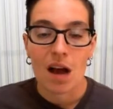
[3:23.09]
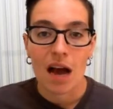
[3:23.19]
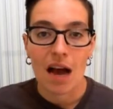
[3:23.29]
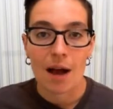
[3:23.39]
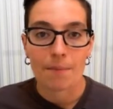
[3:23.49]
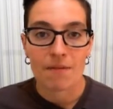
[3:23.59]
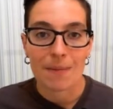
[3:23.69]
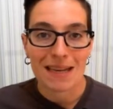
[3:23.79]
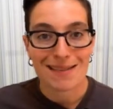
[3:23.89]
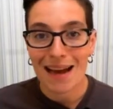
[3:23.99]
if
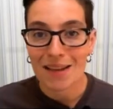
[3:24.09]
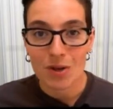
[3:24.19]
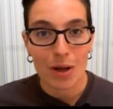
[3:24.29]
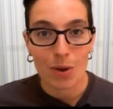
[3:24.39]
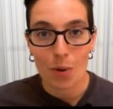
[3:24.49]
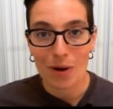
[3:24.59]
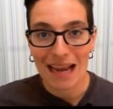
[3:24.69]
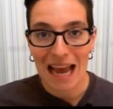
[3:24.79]
my slides aren't loading,